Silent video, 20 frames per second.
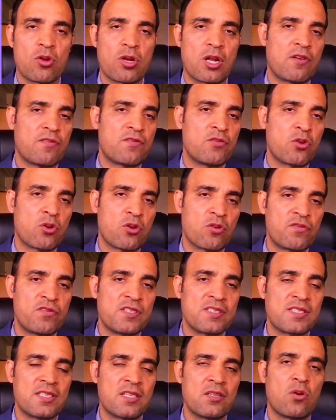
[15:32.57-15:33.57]
of
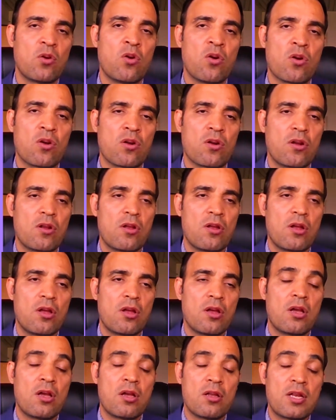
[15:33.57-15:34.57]
neurophysin or
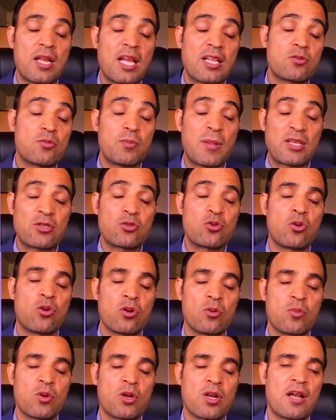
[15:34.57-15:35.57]
mature
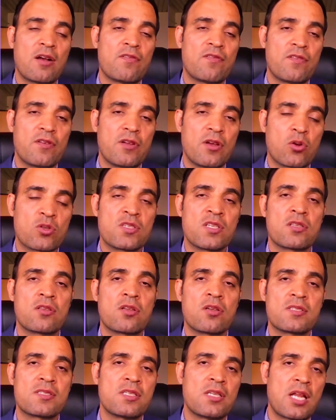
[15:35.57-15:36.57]
hormone of
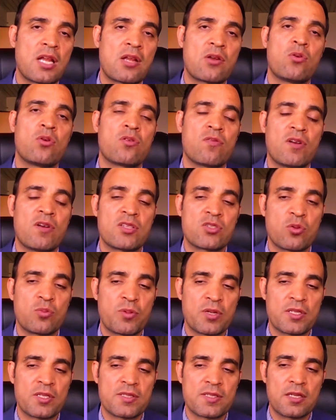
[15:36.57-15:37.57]
oxytocin or
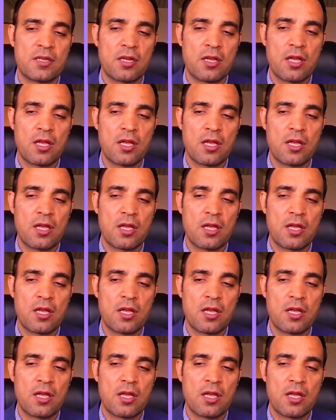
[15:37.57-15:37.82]
vasopressin,